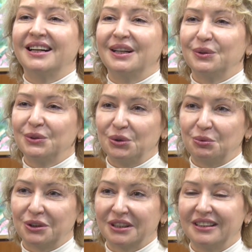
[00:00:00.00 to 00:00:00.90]
I also
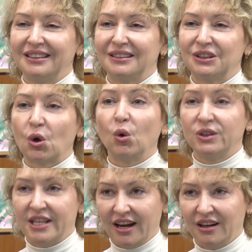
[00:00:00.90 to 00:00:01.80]
work in
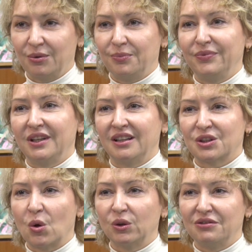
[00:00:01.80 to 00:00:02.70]
Skoltech,
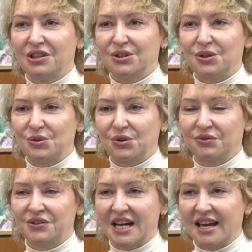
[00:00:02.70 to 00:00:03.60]
Skolkovo Institute
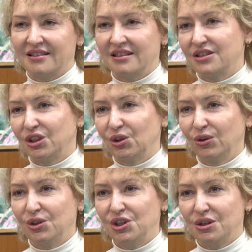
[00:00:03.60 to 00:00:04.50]
of Science and
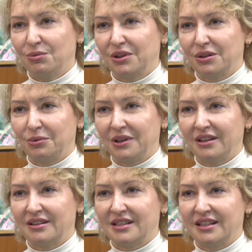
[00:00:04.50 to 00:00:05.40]
Technology, where
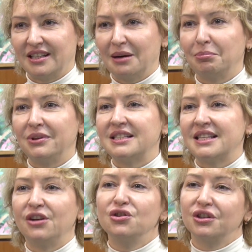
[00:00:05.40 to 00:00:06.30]
we set up the
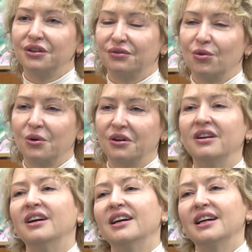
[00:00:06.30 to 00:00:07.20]
Center for
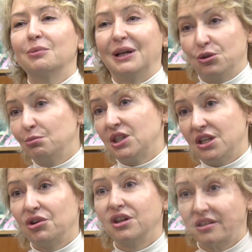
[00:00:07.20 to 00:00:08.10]
Quantum
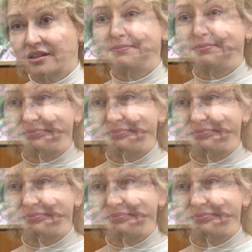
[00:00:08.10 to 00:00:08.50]
Materials.